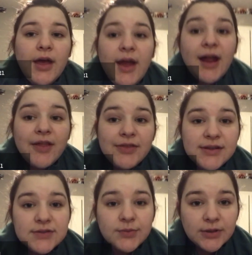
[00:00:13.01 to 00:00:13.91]
I got
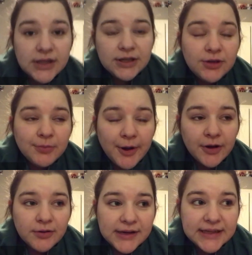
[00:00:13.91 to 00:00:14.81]
these really cute
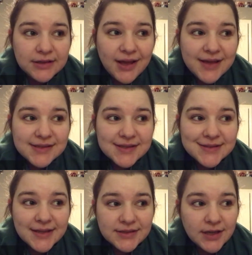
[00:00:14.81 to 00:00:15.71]
margarita glasses
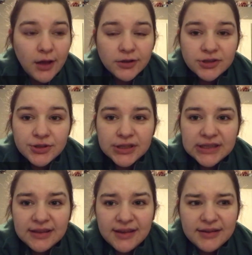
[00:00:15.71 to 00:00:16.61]
at Dollar Tree
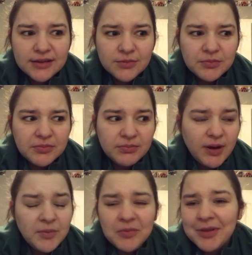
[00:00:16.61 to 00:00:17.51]
like
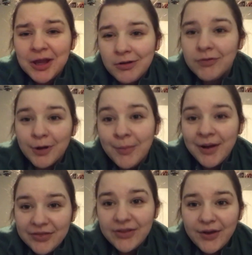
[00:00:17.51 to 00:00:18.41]
probably over a
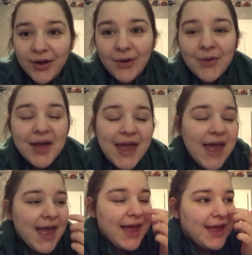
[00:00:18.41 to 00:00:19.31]
month ago,
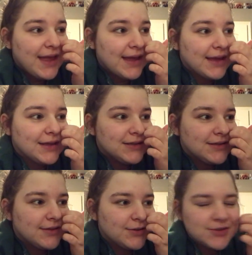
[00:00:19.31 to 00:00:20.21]
and
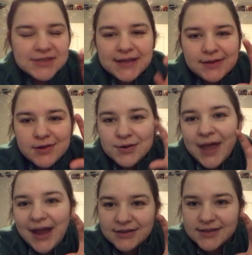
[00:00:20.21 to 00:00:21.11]
they're just like little
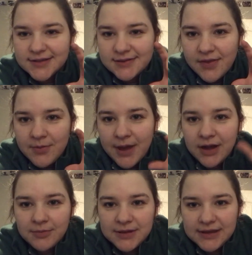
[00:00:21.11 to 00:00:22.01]
cactuses on the
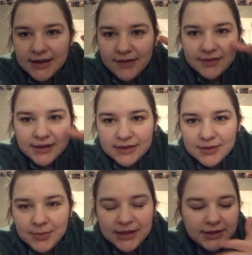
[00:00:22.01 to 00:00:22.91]
bottom and then have like the
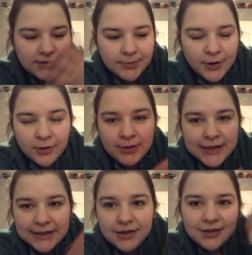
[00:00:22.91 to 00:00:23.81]
big
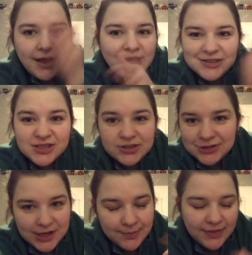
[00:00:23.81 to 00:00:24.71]
margarita glass
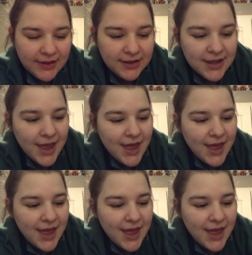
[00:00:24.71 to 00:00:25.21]
shape thing.